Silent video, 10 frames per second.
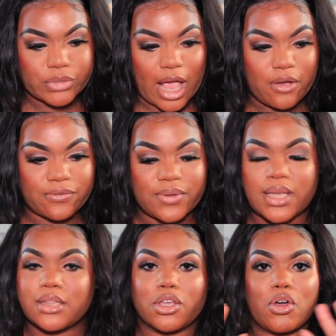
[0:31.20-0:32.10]

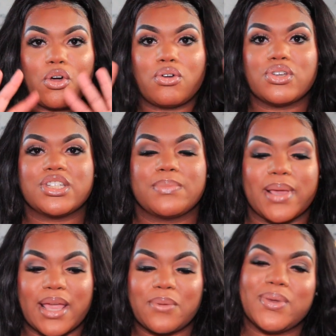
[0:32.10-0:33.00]
outfit, the whole
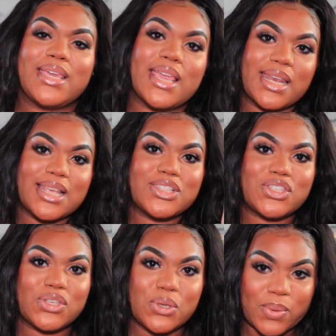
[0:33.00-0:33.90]
shebang. We getting
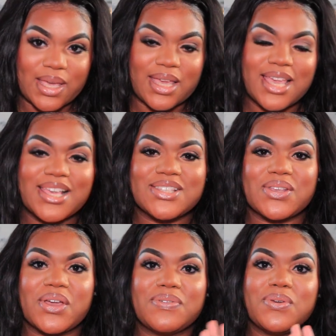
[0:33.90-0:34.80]
into it.
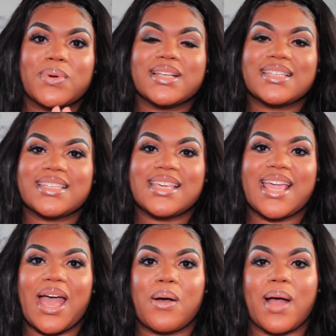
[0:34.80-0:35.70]
So if you want to see
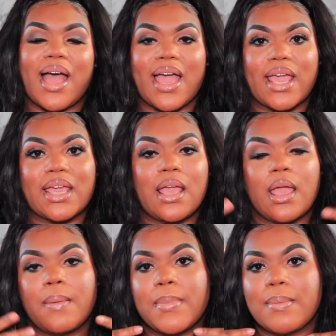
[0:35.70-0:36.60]
how I
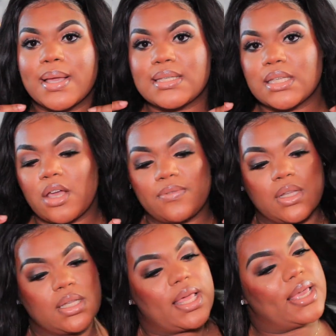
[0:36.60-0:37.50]
made myself
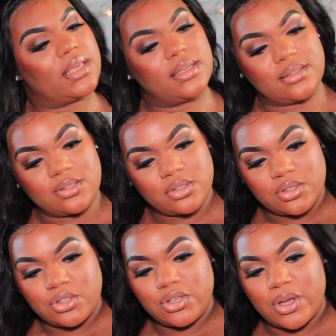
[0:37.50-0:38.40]
look like,
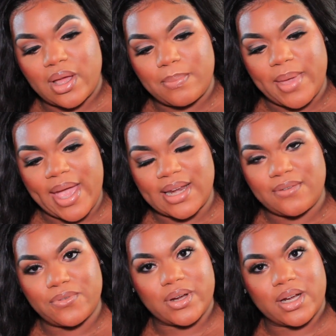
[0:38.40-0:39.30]
you know, a baddie
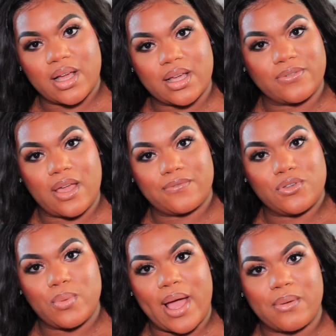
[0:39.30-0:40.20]
for a
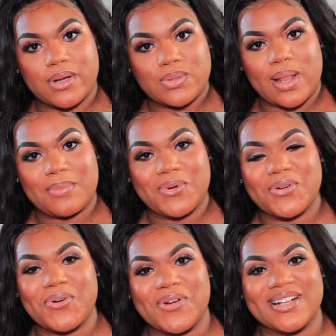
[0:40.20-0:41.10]
few hours while I'm
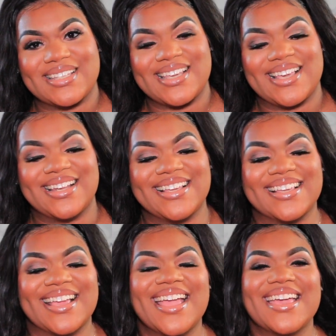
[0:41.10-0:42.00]
on quarantine,
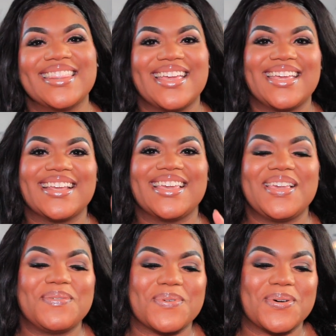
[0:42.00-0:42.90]
then
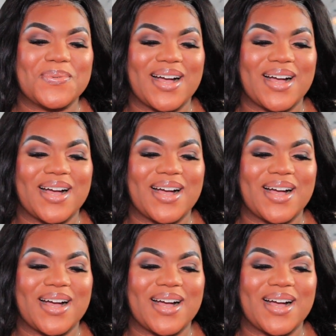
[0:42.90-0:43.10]
keep on